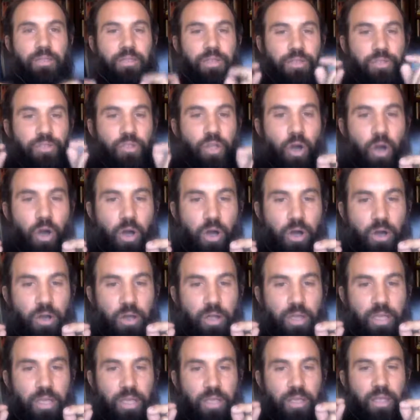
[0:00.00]
The
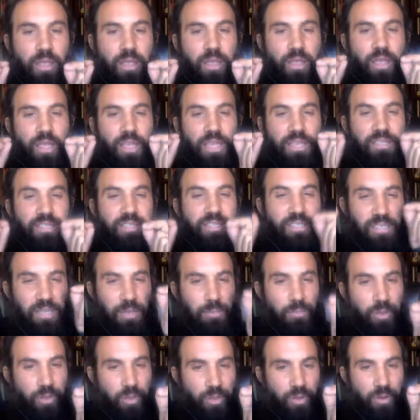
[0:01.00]
dog is
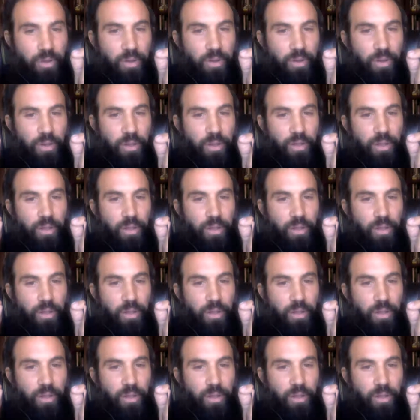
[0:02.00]
similar.